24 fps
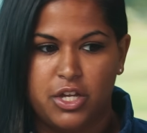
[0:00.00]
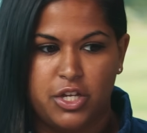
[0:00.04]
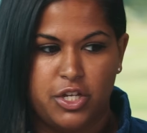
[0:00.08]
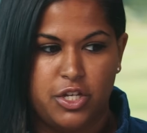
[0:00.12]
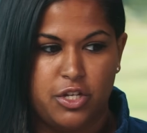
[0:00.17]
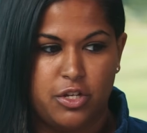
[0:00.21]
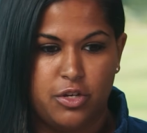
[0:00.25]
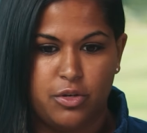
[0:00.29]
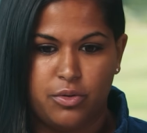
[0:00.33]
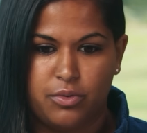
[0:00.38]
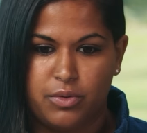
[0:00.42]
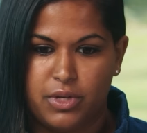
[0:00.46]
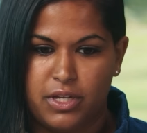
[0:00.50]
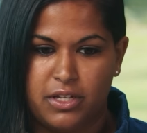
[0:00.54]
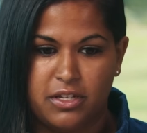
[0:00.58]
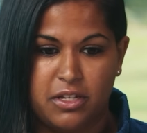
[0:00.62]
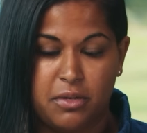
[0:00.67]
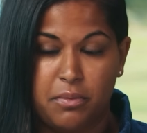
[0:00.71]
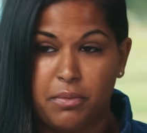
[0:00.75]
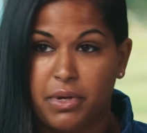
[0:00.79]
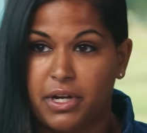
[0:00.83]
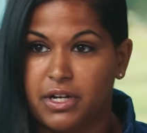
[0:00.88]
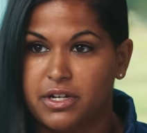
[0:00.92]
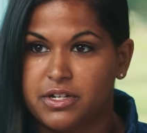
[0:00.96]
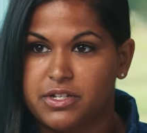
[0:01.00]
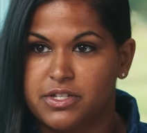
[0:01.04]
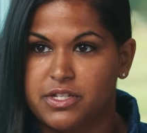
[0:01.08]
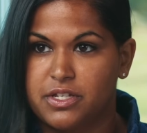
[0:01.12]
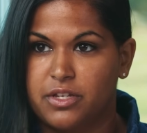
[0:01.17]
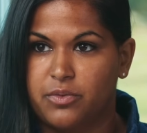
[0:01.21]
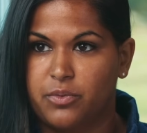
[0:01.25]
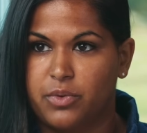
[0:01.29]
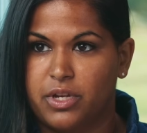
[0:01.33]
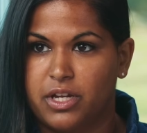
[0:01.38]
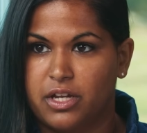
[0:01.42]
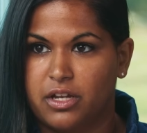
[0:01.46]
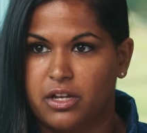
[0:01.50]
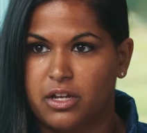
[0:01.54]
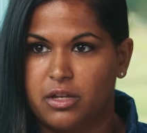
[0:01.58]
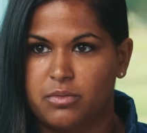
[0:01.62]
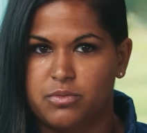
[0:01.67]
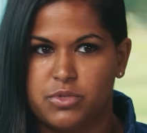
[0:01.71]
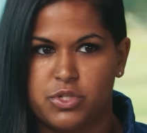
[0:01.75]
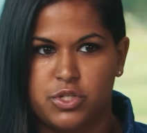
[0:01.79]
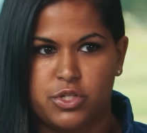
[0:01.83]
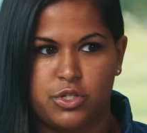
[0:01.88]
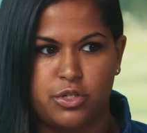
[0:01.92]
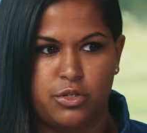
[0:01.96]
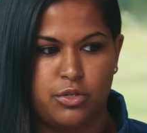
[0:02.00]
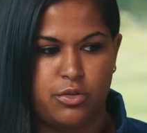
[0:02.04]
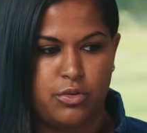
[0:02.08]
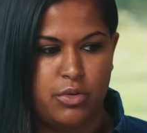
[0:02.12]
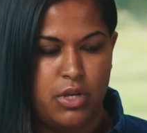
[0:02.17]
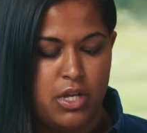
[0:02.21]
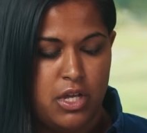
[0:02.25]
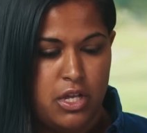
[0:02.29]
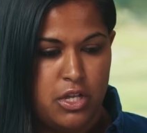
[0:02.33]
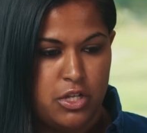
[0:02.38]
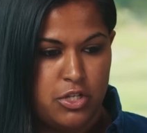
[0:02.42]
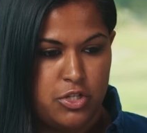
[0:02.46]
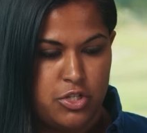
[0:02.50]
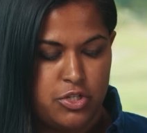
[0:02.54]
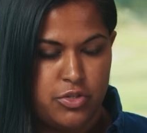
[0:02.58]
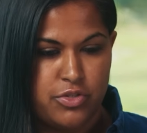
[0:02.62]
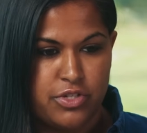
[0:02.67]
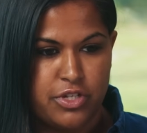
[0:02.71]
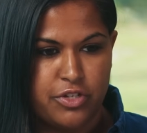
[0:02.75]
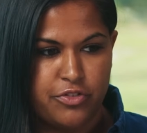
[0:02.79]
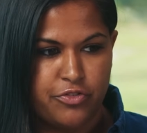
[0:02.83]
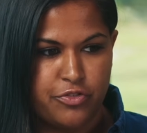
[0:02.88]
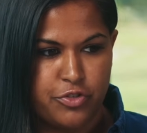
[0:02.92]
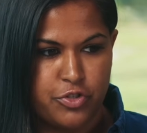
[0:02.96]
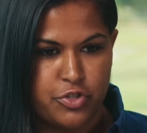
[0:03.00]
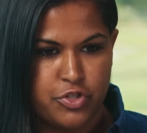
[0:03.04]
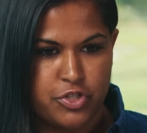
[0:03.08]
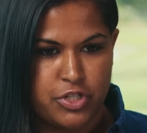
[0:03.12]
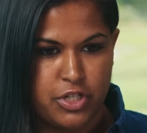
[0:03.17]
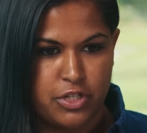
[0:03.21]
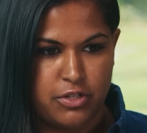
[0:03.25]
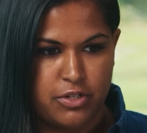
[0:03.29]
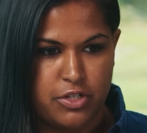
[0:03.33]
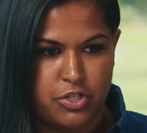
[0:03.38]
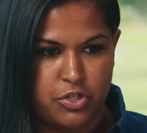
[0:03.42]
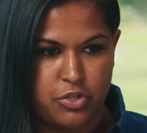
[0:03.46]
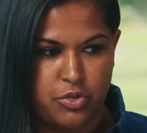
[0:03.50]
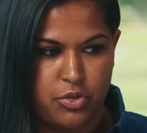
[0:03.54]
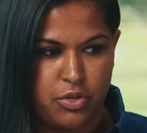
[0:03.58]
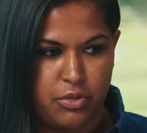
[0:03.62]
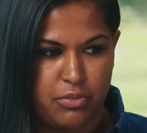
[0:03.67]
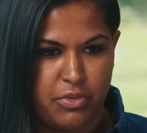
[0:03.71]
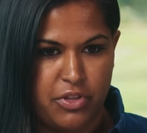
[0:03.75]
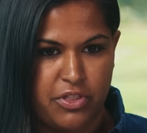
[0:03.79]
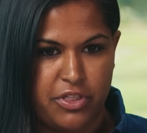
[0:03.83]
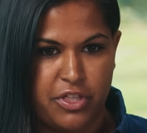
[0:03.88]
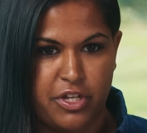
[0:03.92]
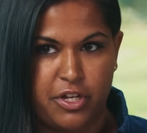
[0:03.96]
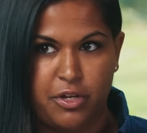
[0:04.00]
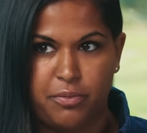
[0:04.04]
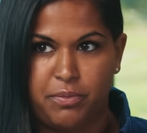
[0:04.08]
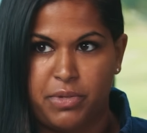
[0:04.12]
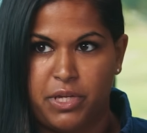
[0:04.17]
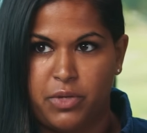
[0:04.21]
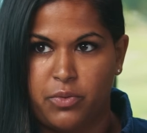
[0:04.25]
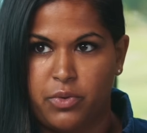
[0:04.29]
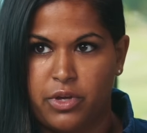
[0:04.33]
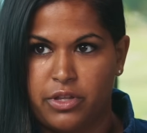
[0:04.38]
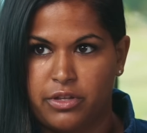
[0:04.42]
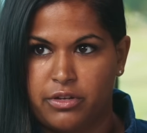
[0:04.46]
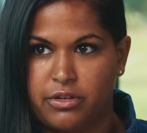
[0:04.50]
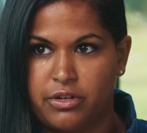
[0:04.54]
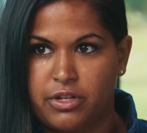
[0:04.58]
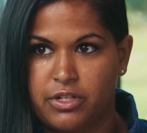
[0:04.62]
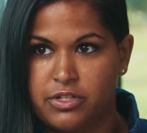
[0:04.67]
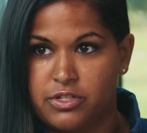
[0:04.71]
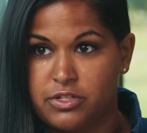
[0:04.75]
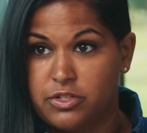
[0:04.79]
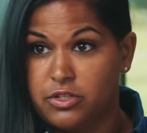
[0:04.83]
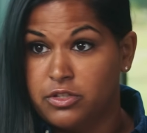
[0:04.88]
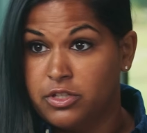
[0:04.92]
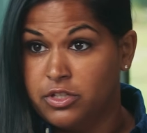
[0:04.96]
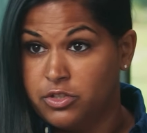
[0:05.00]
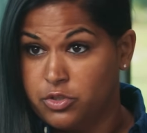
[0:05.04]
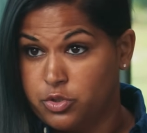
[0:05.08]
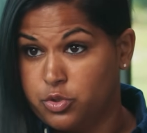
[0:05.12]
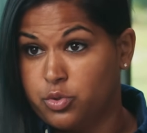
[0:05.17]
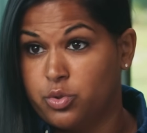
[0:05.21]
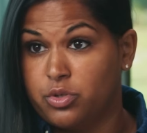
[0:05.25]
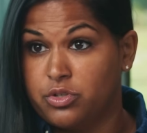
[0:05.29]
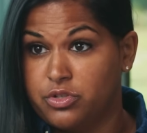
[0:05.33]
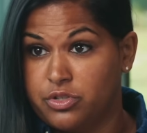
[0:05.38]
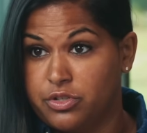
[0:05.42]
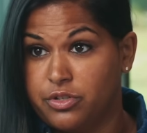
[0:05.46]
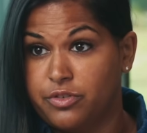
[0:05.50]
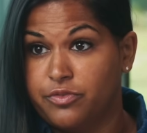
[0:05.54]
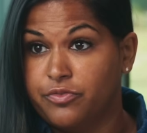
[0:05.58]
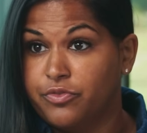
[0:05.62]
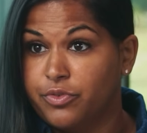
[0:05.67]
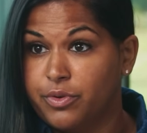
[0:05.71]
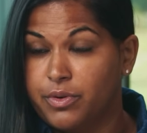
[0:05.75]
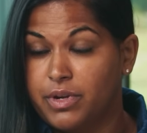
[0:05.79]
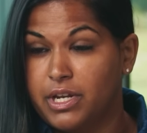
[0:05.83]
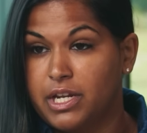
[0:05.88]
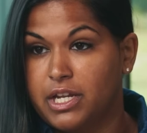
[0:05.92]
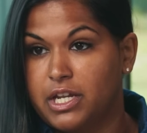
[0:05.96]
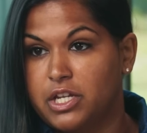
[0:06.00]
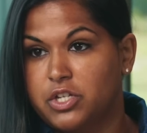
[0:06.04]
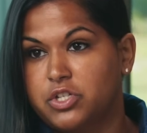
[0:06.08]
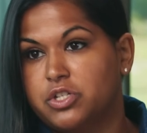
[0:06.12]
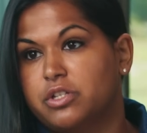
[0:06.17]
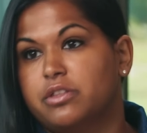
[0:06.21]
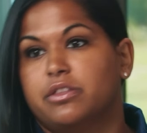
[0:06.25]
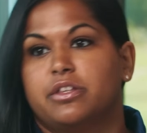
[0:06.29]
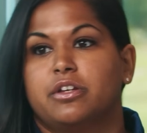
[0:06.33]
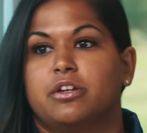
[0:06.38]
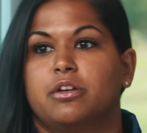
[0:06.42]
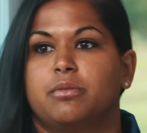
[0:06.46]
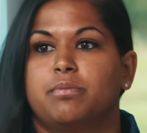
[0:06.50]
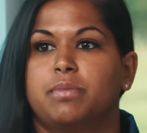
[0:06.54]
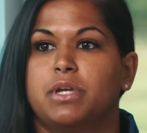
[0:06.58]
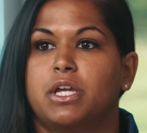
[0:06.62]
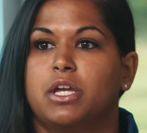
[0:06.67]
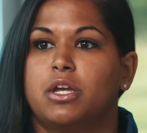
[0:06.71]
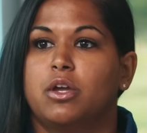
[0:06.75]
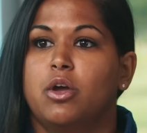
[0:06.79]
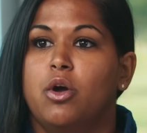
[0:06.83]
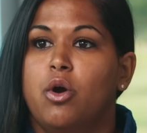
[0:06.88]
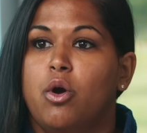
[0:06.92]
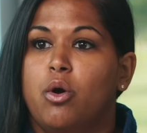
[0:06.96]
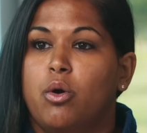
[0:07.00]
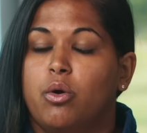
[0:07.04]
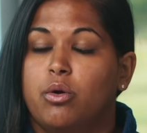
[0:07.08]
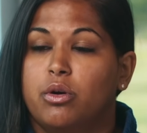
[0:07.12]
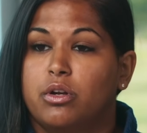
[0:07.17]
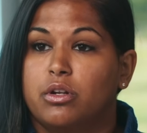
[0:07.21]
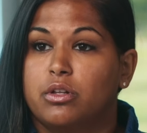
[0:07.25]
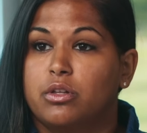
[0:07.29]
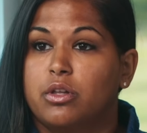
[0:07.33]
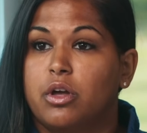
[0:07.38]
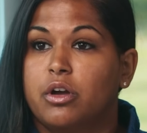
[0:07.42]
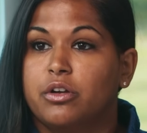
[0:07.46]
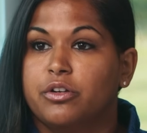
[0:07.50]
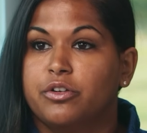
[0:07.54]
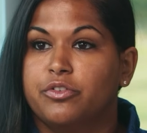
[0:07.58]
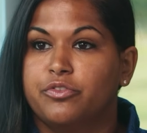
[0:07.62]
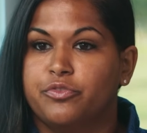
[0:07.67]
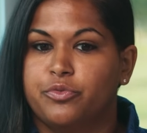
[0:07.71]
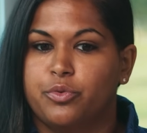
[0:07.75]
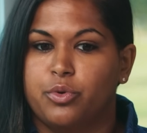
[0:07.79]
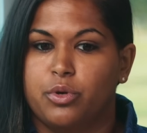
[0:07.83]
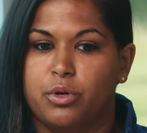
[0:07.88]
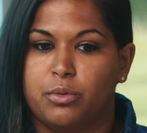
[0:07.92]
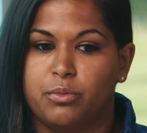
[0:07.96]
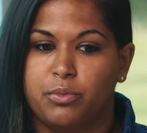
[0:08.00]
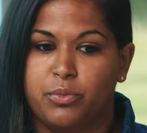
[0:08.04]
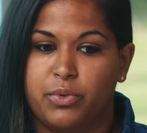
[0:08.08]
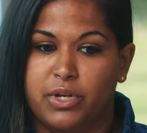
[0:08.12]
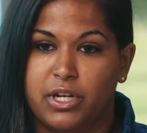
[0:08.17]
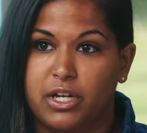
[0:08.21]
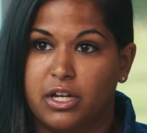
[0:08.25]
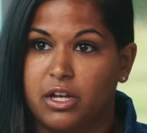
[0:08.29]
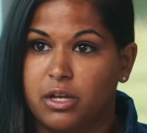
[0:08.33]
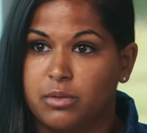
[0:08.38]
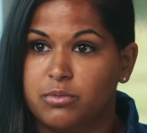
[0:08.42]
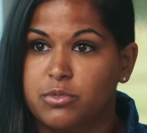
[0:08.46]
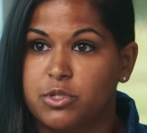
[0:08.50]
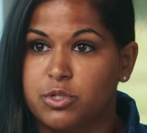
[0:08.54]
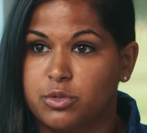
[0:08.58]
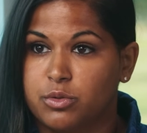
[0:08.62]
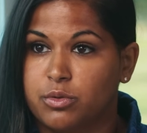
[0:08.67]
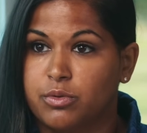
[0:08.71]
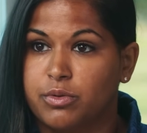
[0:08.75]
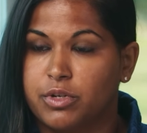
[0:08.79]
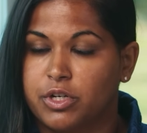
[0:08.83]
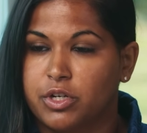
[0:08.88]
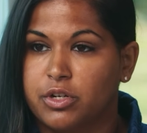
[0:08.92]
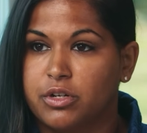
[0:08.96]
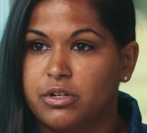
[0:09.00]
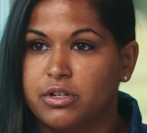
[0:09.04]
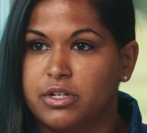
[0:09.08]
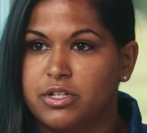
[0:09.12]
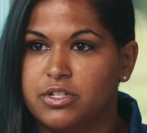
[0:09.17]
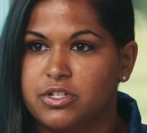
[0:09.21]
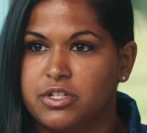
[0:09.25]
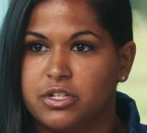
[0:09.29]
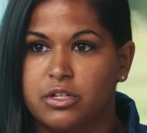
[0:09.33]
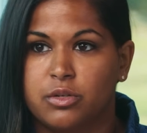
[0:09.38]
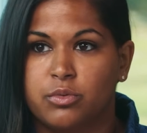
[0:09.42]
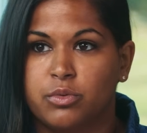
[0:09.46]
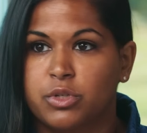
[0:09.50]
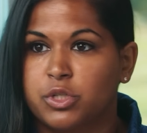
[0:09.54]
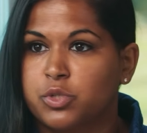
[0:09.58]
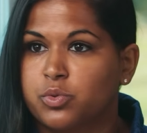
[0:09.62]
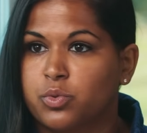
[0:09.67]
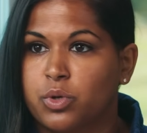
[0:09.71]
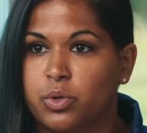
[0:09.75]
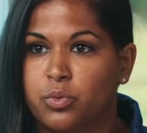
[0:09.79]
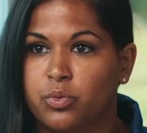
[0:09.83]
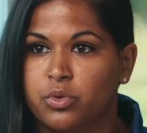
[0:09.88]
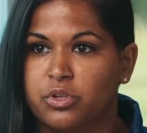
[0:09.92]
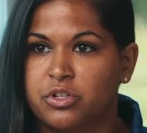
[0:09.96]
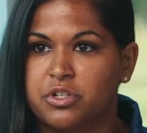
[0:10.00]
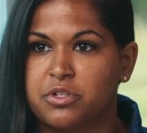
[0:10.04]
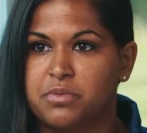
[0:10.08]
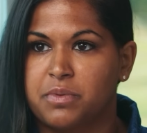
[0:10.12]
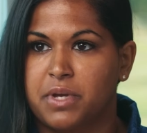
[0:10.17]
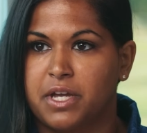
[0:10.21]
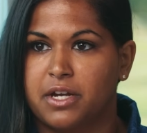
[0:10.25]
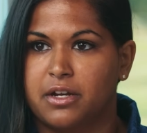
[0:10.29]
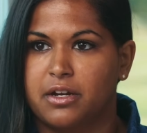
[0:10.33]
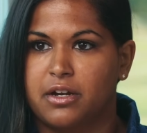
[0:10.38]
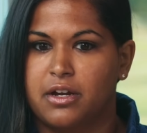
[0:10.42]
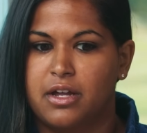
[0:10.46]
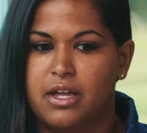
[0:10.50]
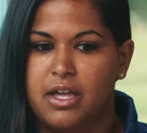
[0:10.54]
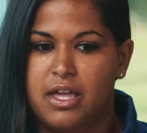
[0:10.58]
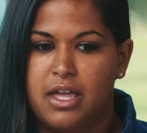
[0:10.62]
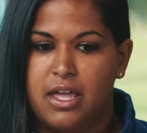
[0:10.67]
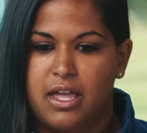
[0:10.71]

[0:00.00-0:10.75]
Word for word: in comparison when it comes to choosing a first-generation hormone therapy, whether it's in the short term for radiation therapy or in a longer form when it comes to a recurrence, which one works better.